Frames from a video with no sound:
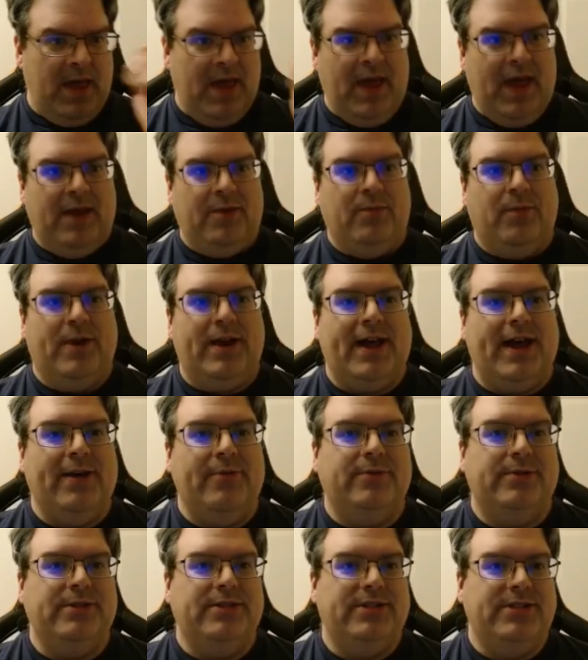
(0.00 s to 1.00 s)
And what I
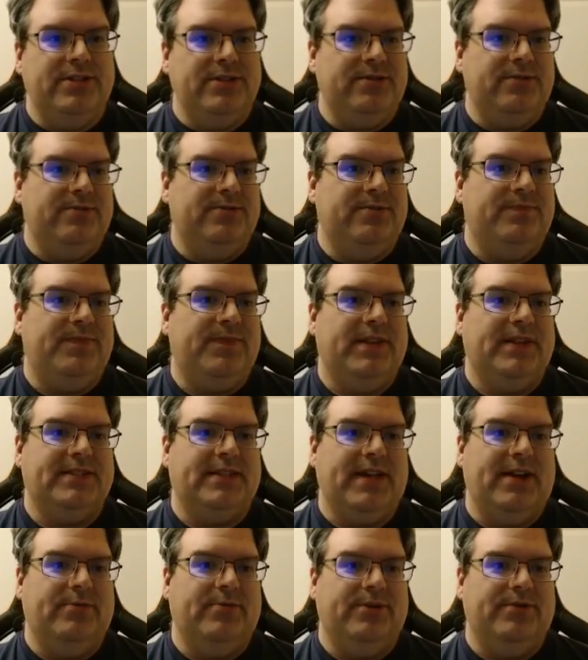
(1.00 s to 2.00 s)
would do is if
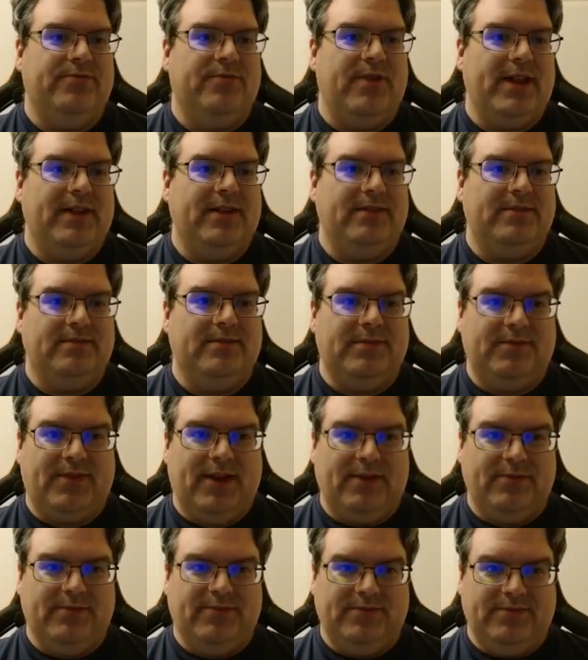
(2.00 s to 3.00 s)
I
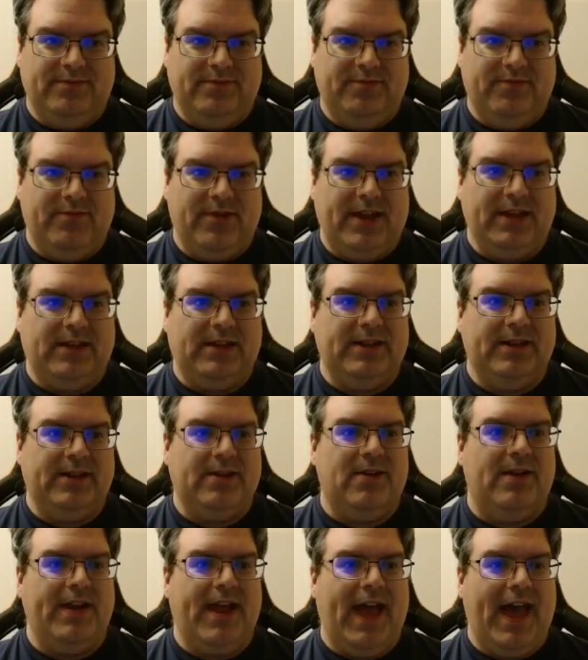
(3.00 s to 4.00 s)
would right click
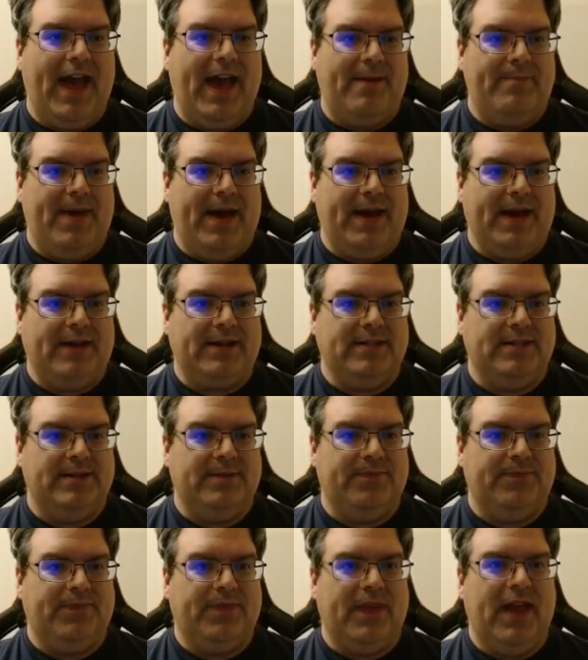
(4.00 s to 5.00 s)
on AppX
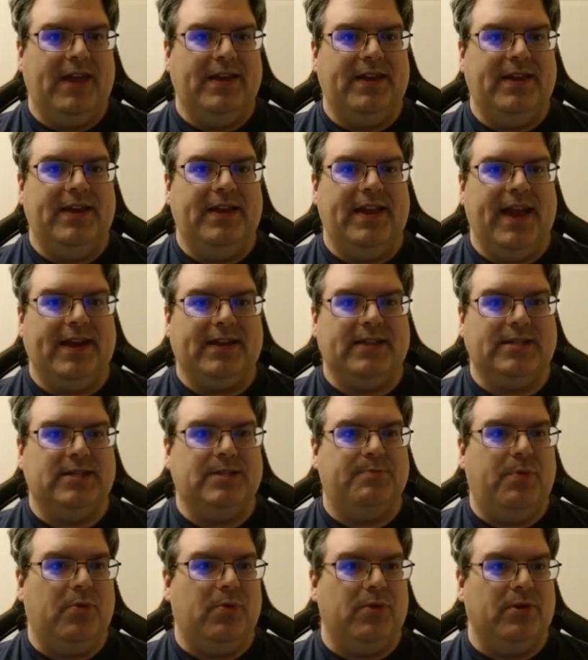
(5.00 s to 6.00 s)
and hit
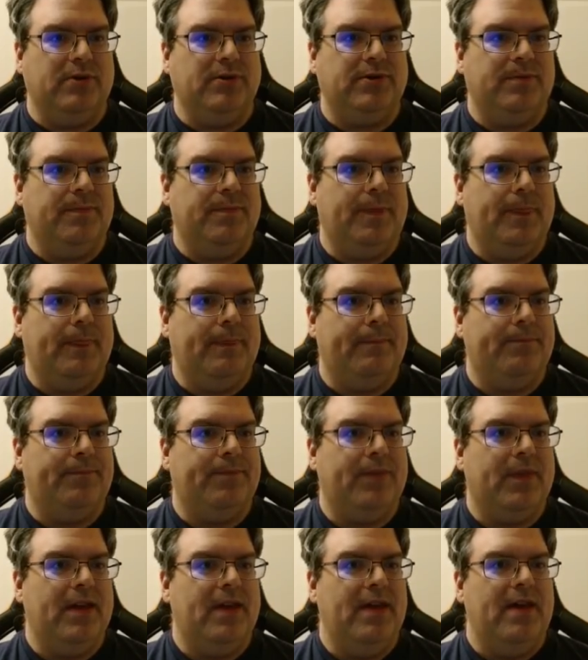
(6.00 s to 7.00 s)
export,
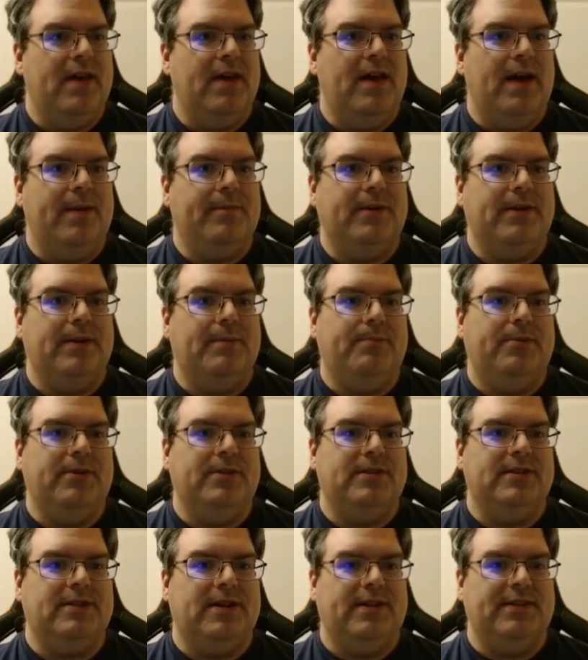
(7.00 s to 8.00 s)
I'm going to put
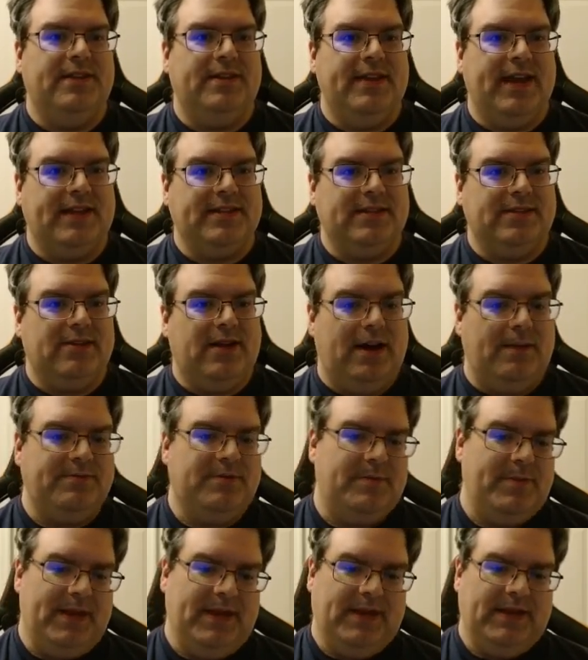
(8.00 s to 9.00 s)
this on the desktop
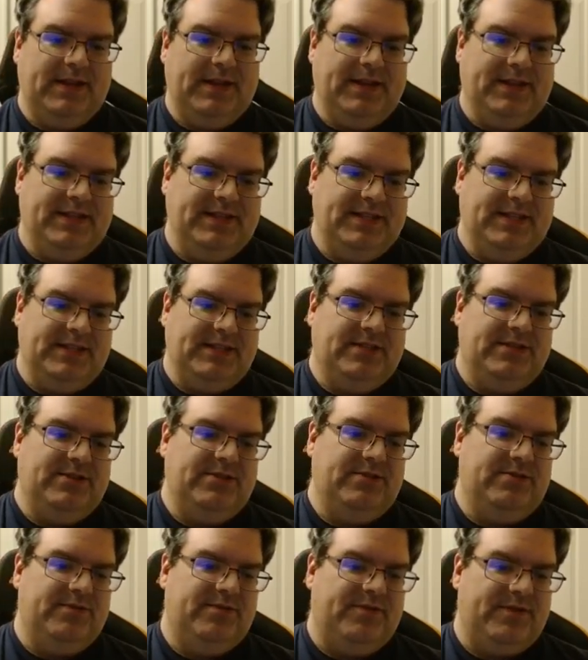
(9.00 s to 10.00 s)
to make it easy
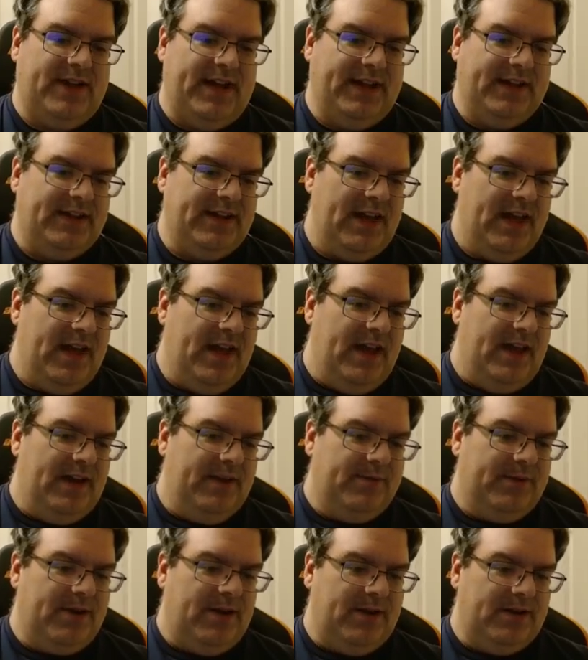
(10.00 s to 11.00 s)
to find.
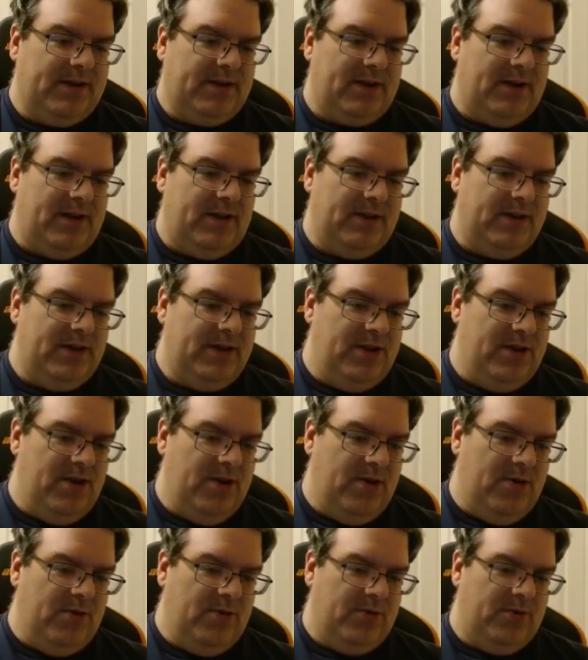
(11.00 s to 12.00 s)
I'm going to call it
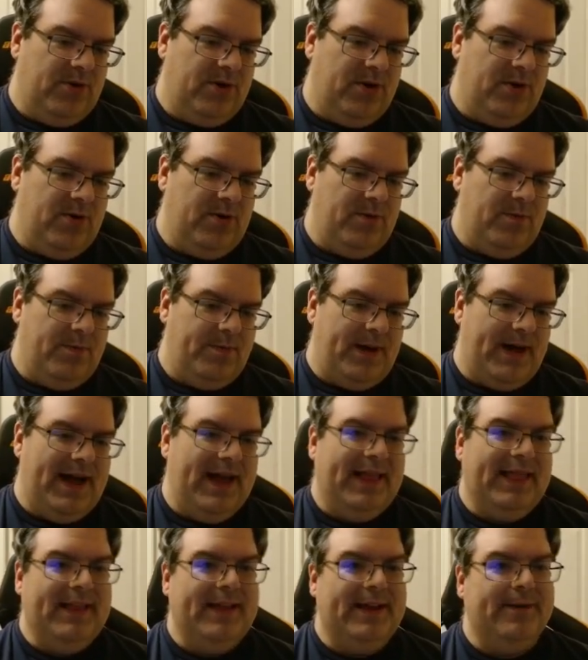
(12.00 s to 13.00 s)
no
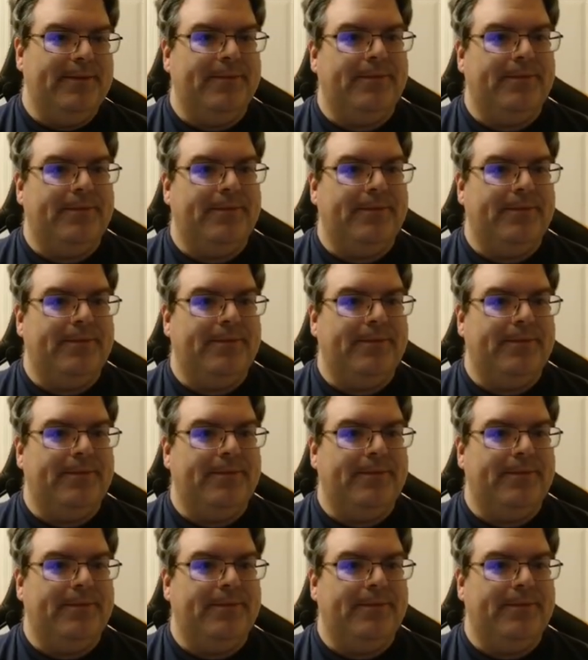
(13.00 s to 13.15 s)
Copilot.